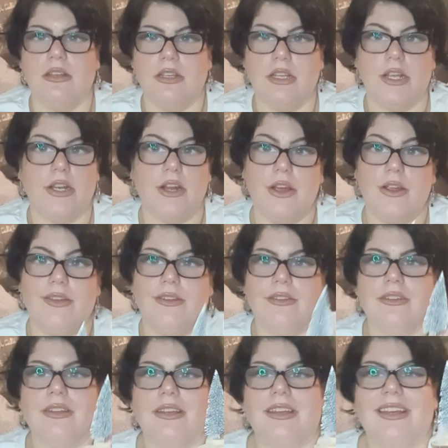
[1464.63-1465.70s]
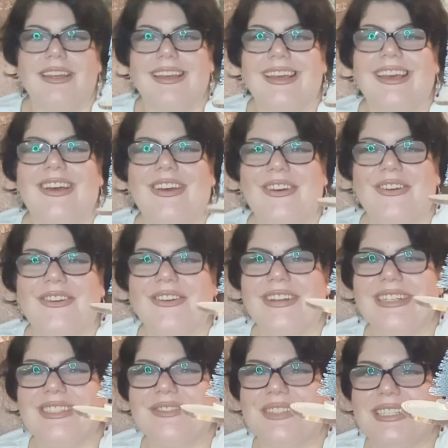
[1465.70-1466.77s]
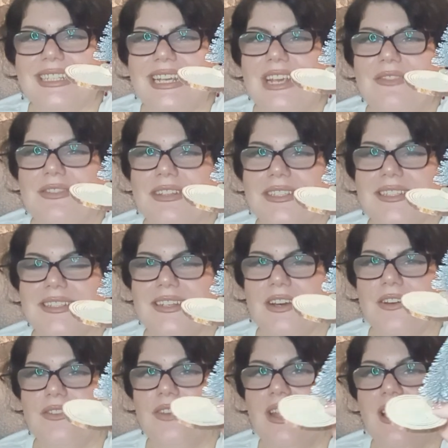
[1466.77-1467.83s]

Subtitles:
you know, on Christmas Eve and stuff.